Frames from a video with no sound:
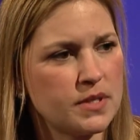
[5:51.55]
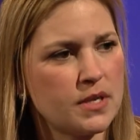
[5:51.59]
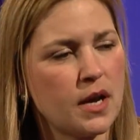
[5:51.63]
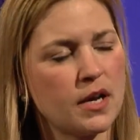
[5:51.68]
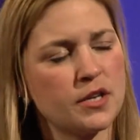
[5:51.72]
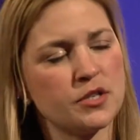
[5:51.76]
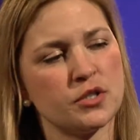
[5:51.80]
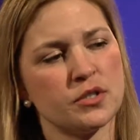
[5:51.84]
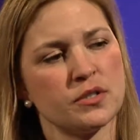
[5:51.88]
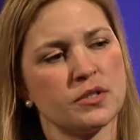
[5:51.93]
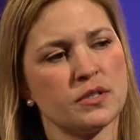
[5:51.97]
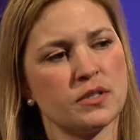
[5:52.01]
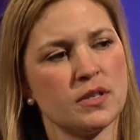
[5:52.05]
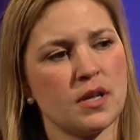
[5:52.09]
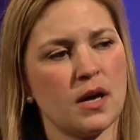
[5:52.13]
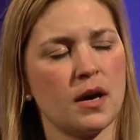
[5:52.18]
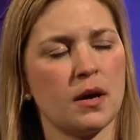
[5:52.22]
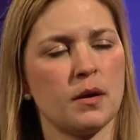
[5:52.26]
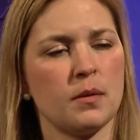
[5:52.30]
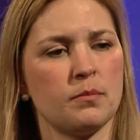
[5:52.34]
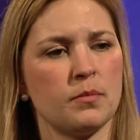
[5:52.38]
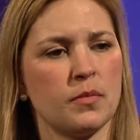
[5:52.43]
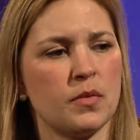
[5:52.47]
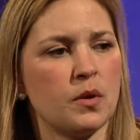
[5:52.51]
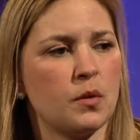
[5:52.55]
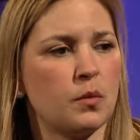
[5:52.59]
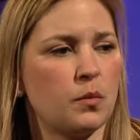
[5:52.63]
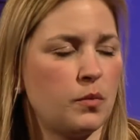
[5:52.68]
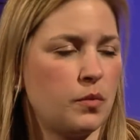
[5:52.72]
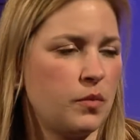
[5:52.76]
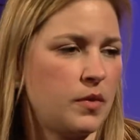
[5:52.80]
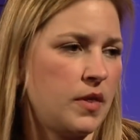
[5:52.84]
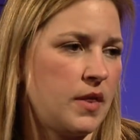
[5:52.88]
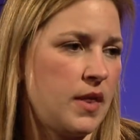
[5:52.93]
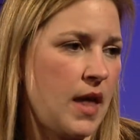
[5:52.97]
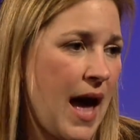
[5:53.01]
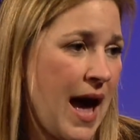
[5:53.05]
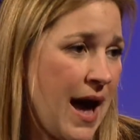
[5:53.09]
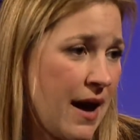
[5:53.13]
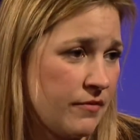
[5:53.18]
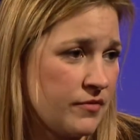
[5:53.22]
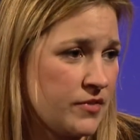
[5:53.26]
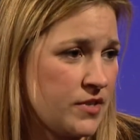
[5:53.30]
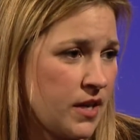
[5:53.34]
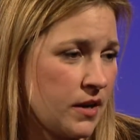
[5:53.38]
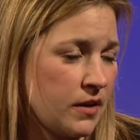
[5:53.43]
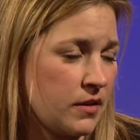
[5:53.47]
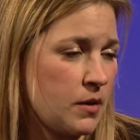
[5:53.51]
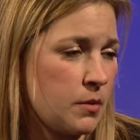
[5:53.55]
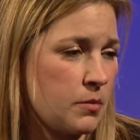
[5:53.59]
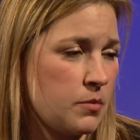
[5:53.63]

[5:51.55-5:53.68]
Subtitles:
not just the AvTech